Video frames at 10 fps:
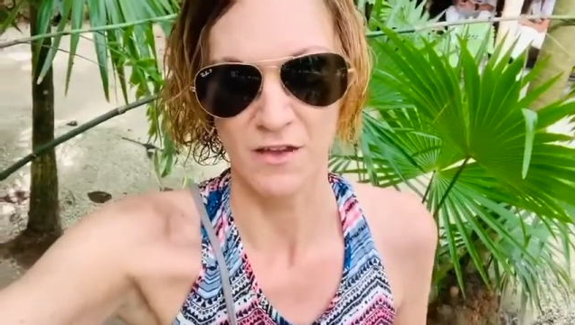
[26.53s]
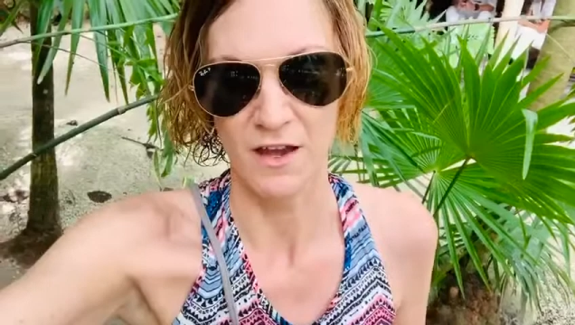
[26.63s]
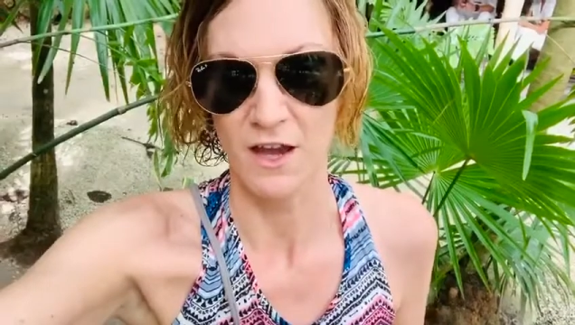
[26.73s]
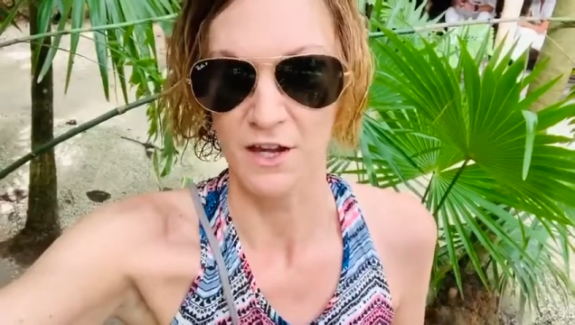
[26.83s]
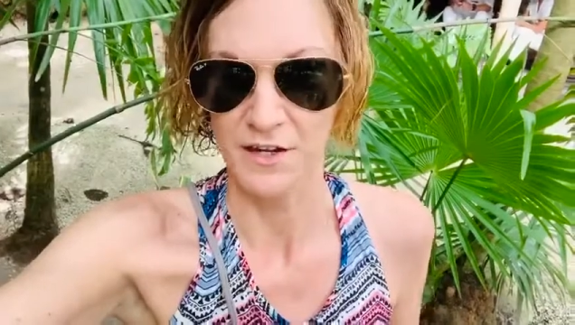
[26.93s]
a
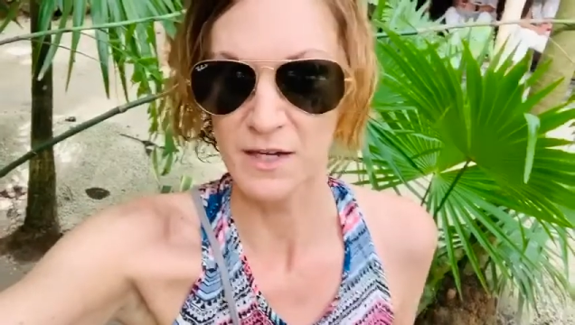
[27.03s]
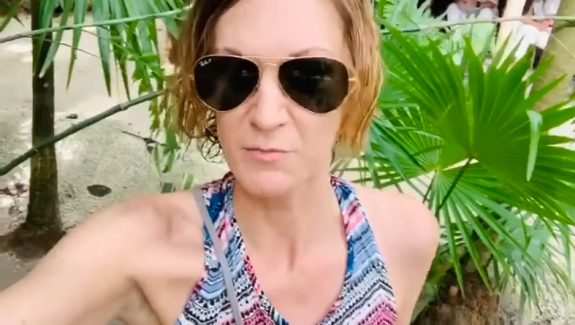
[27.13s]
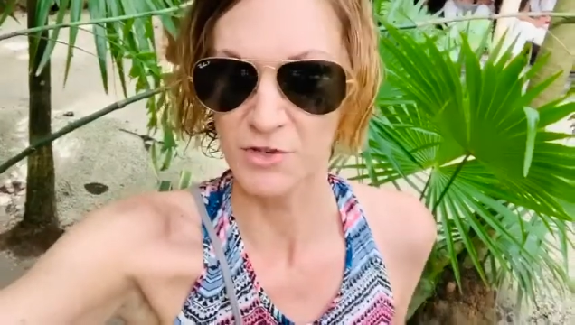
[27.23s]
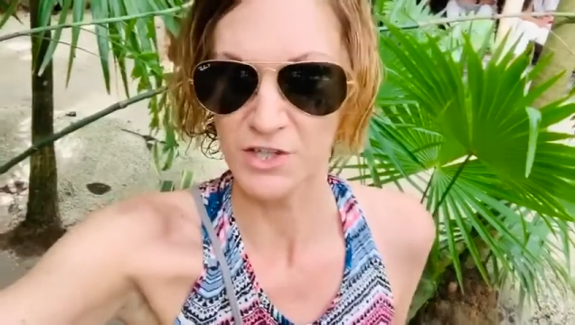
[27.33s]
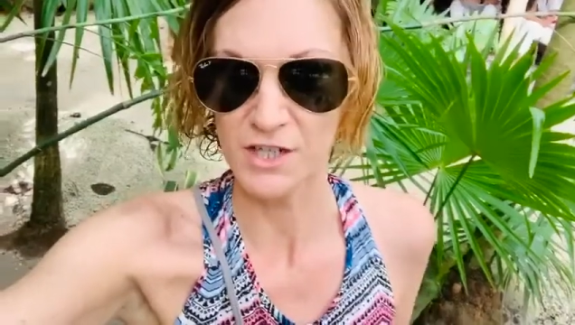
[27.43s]
honey
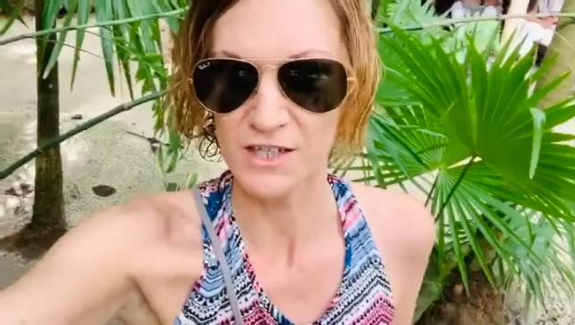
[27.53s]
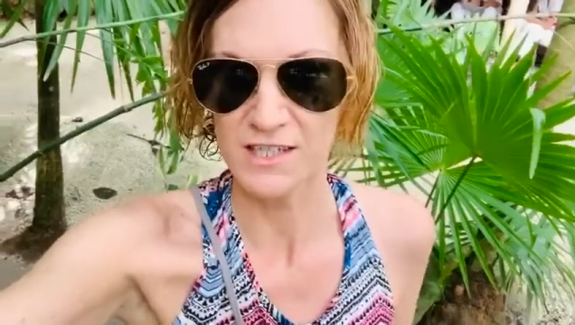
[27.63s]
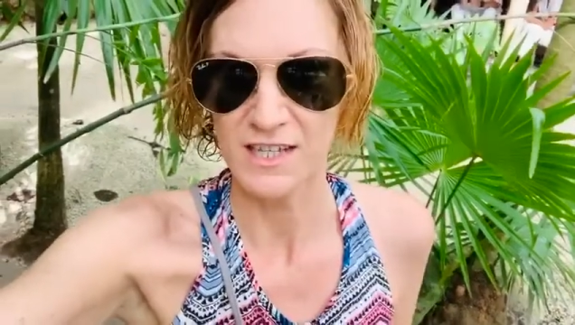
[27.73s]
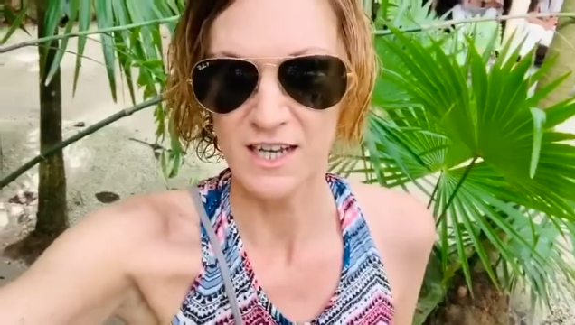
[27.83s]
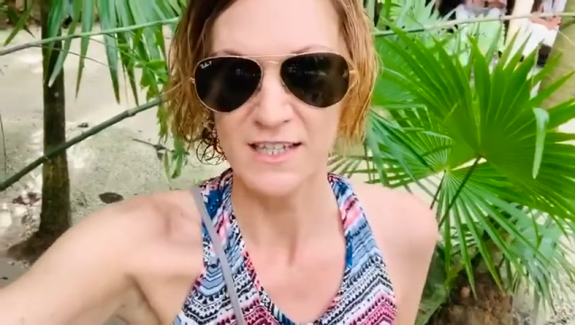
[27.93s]

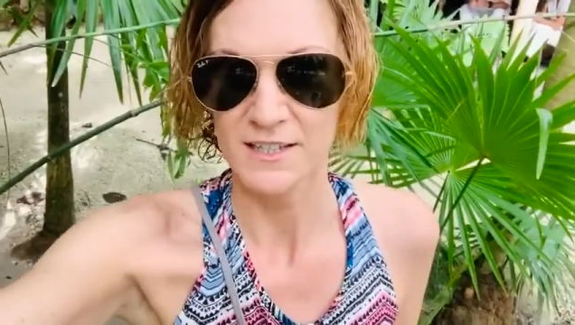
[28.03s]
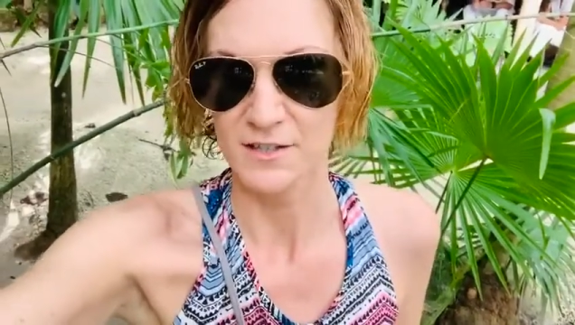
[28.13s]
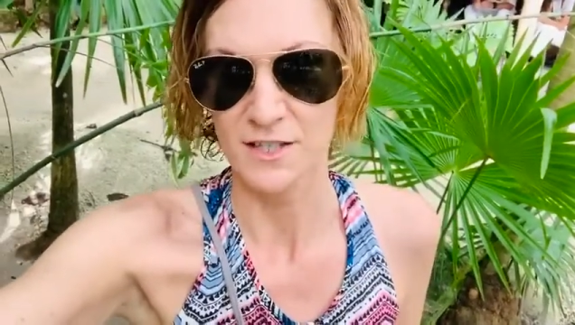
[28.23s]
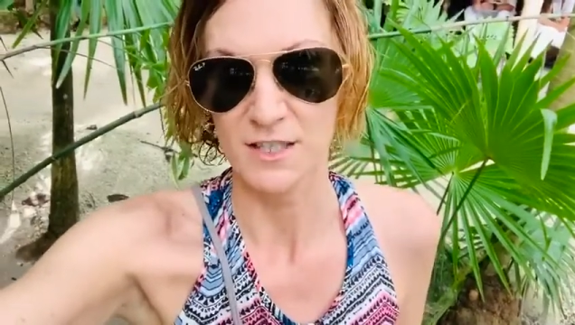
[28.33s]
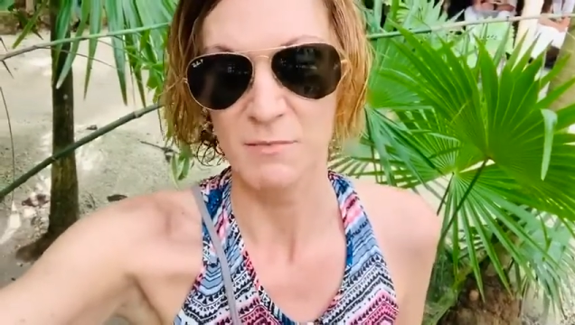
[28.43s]
product
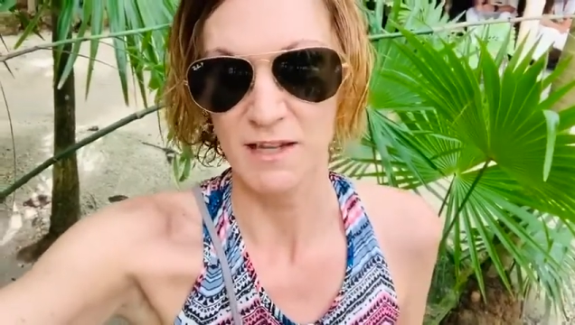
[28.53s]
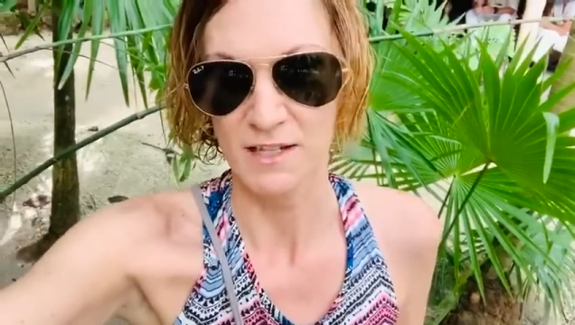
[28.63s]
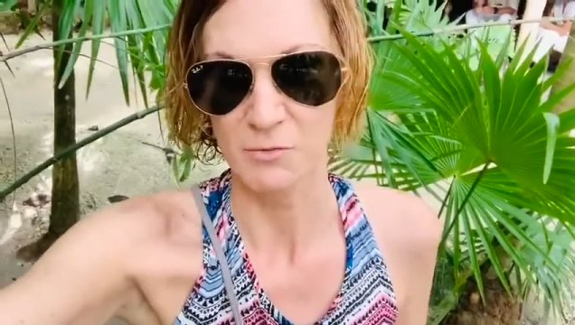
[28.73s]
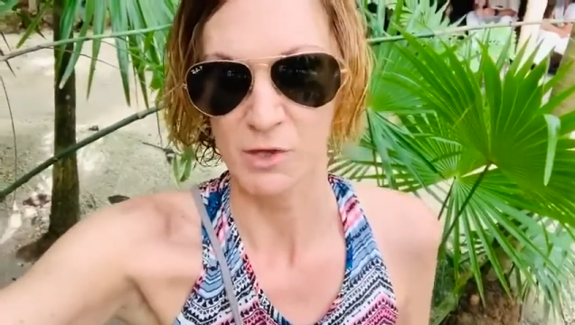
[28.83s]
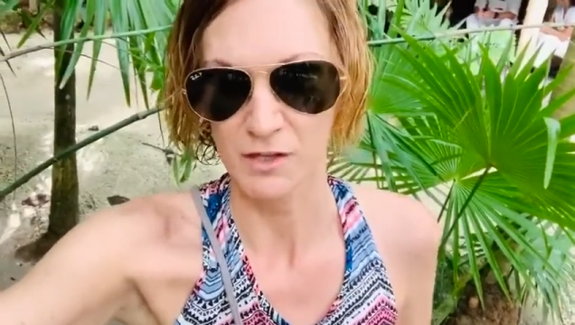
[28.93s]
so the smell
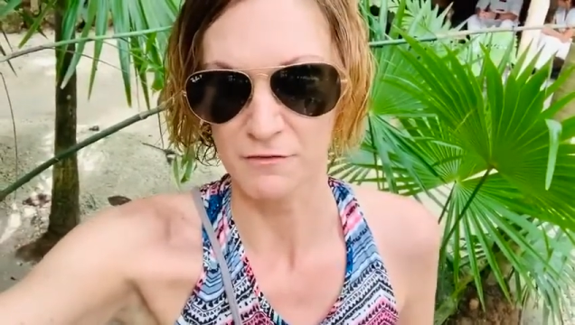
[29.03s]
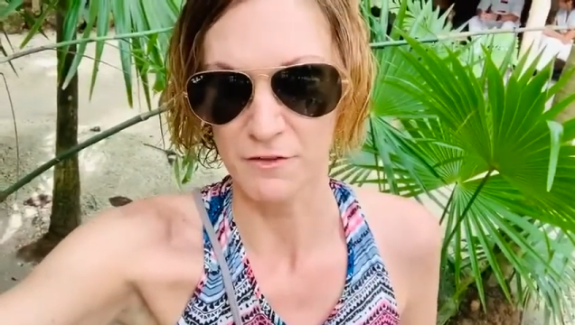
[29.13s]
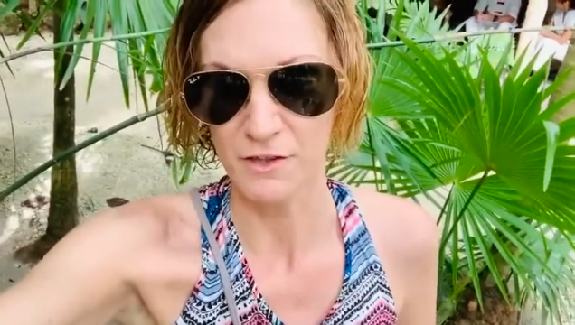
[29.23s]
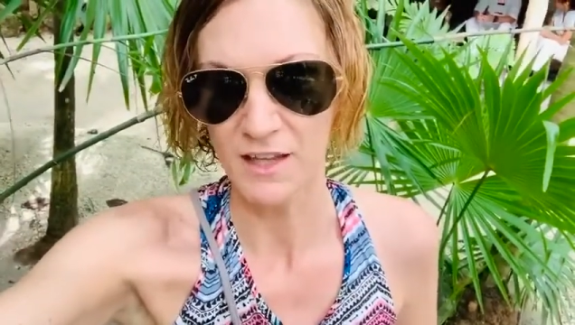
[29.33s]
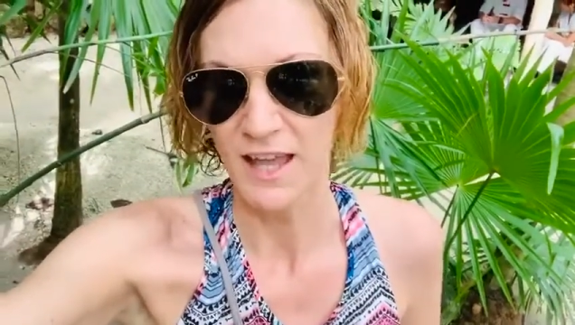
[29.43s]
is
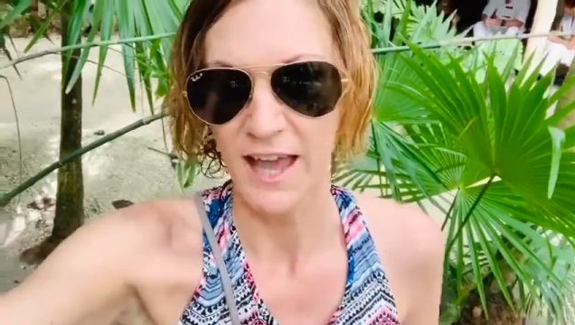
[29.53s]
wonderful,